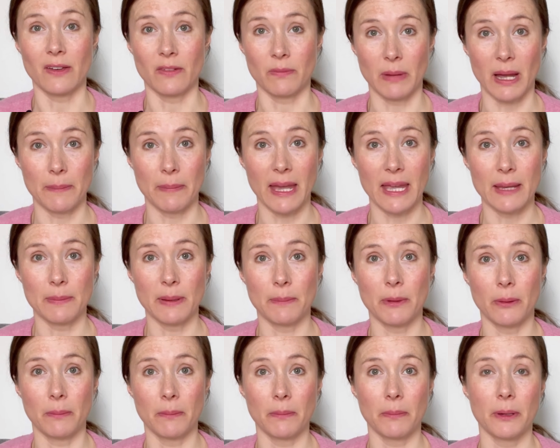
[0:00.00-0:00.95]
my baby
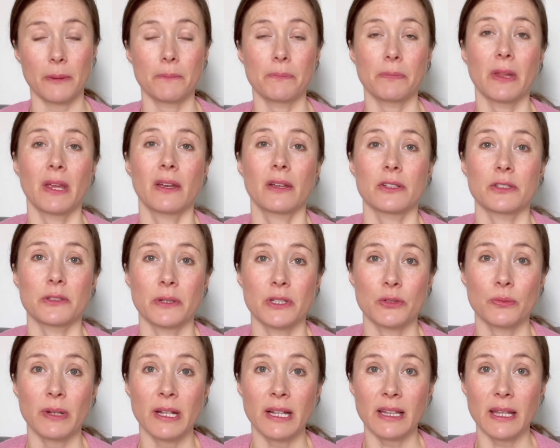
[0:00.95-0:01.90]
bump. So it's
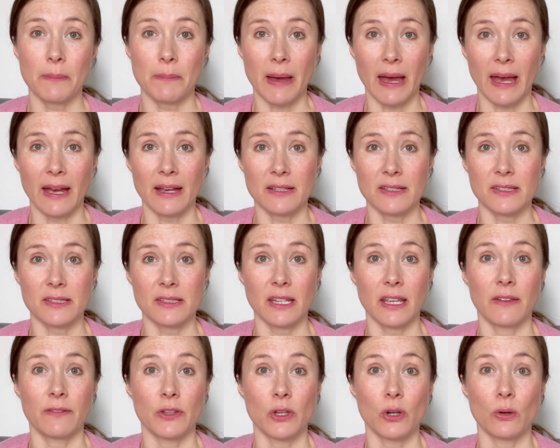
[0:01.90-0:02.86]
really best
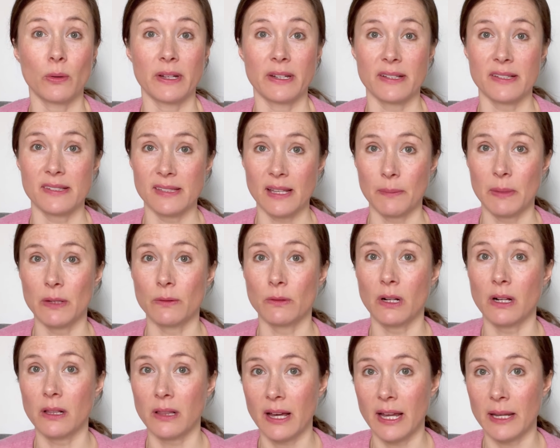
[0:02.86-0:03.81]
if you're in a
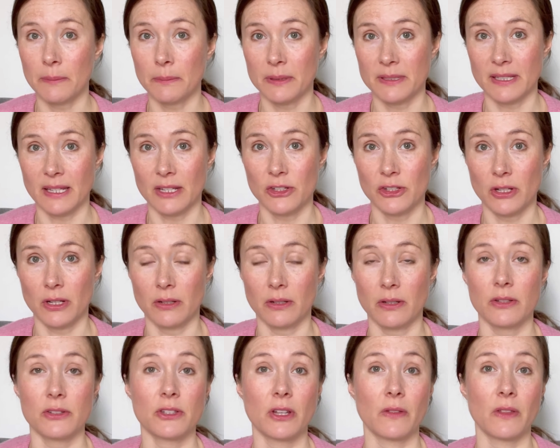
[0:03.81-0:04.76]
semi-reclined position
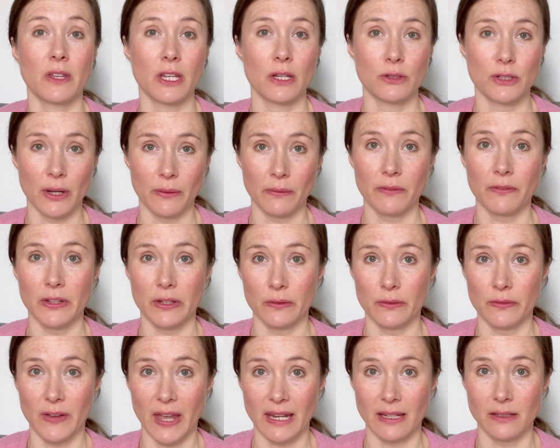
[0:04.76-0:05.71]
so that you don't feel
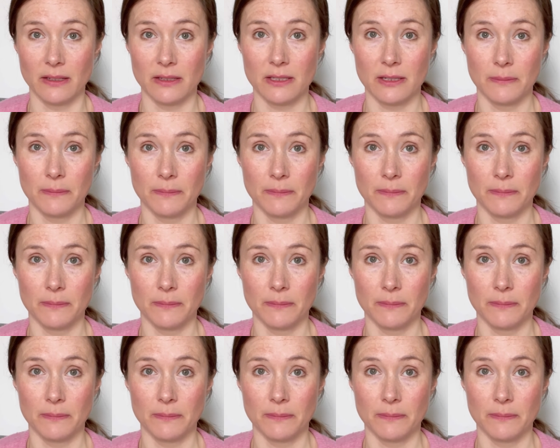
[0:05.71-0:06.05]
faint.